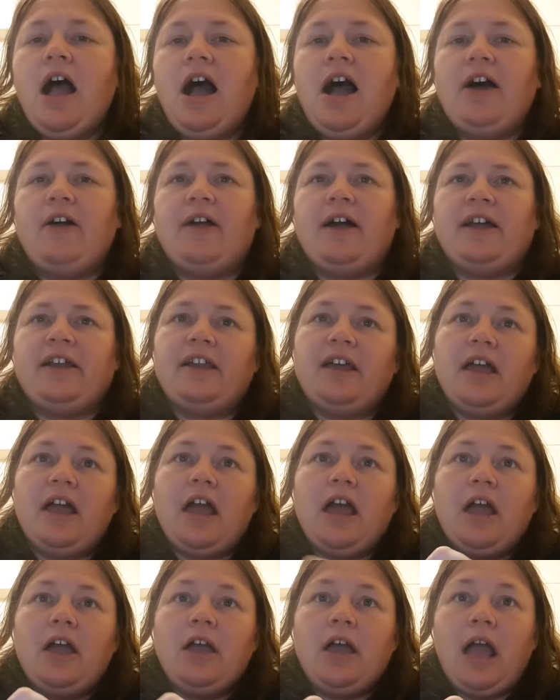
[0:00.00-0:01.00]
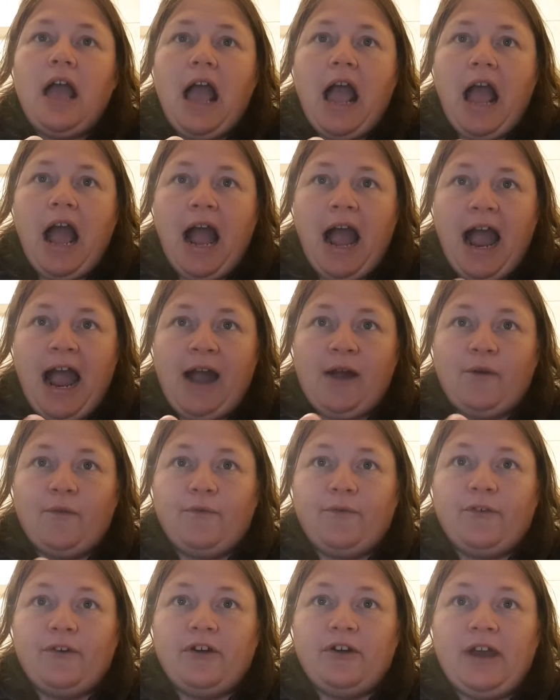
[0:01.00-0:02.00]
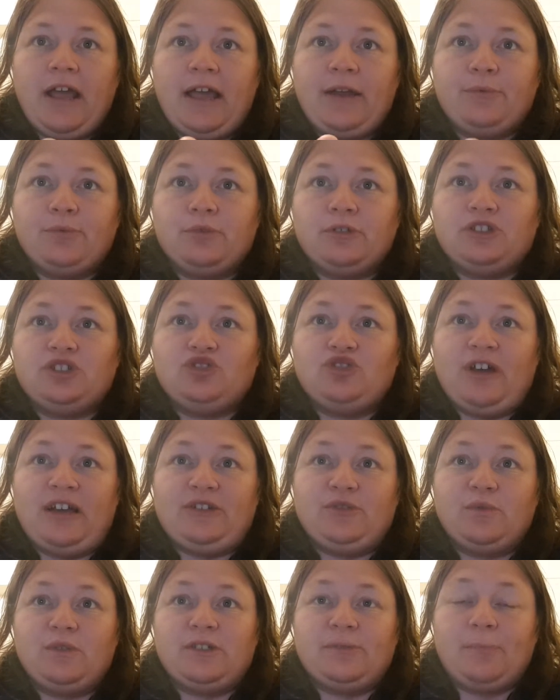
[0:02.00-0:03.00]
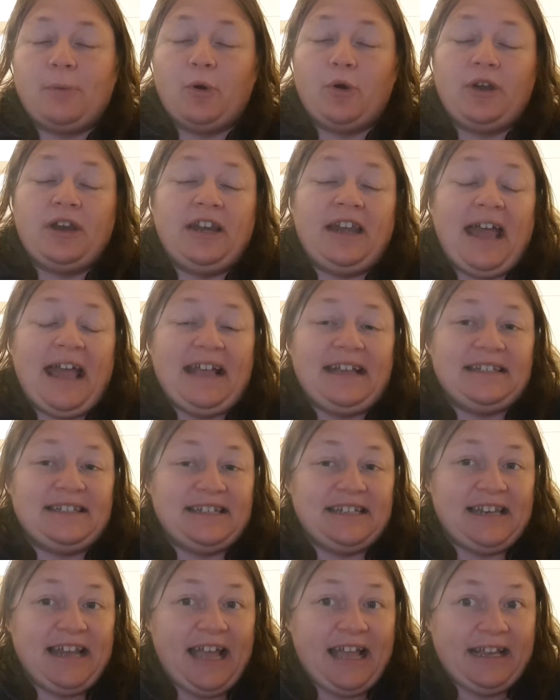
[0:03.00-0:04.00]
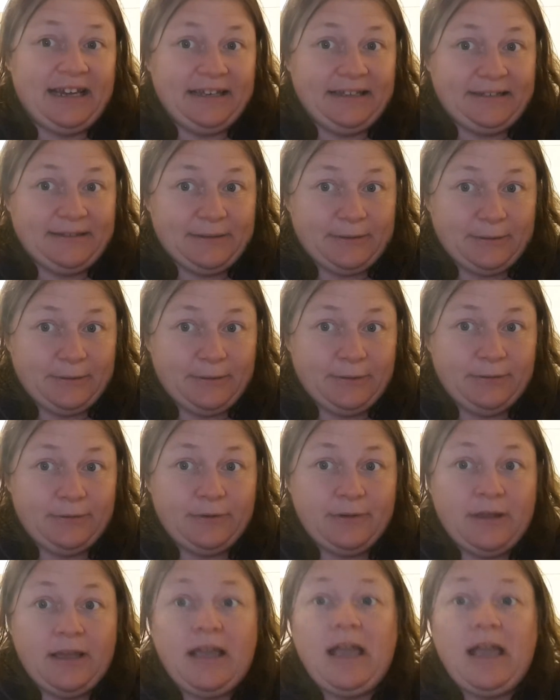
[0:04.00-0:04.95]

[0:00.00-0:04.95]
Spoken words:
Alright, Alfred Edward Stratton was born in 1882,